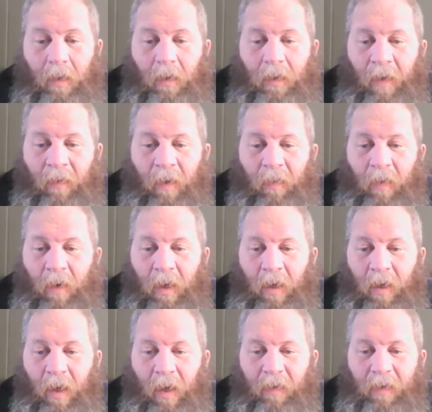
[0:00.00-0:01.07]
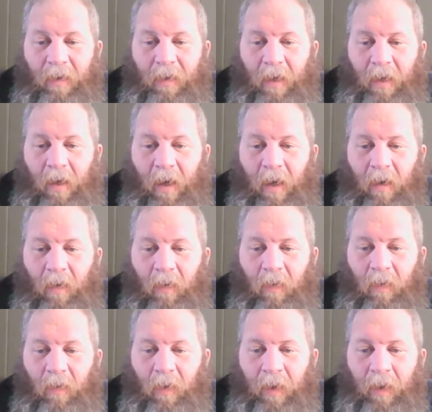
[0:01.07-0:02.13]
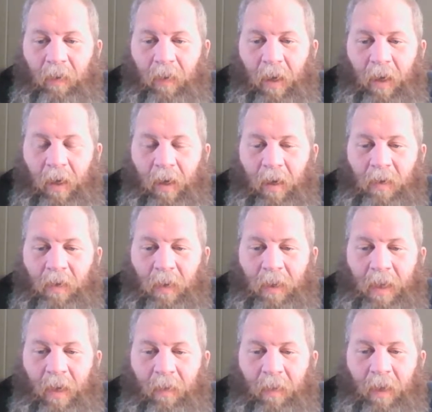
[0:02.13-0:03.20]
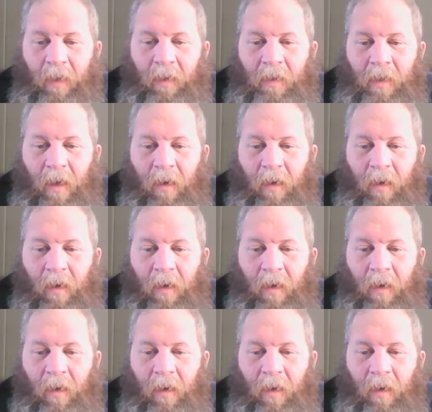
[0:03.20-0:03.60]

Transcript: Dave, I'm going to have to tell you, I don't really recognize what that means.